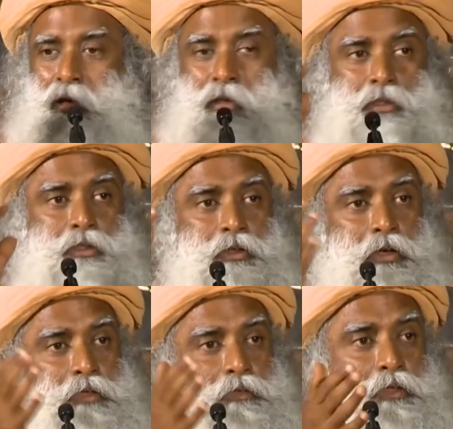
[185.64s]
and it is
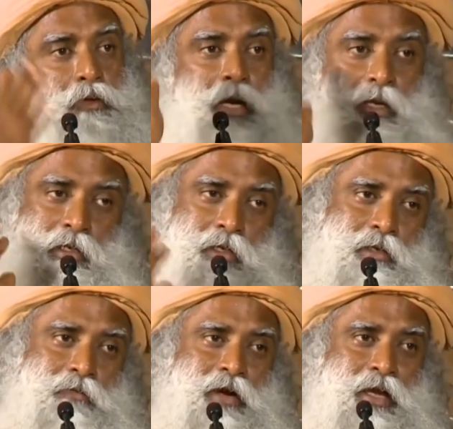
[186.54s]
not even your idea.
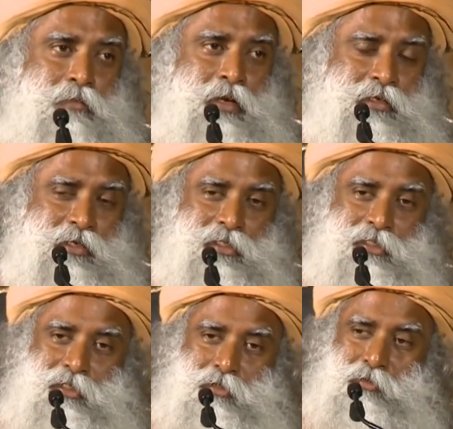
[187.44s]
Why am I
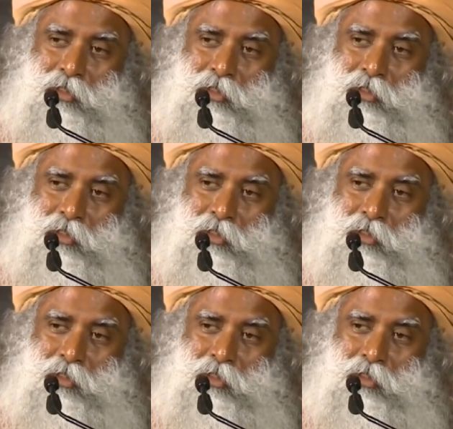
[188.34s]
crediting you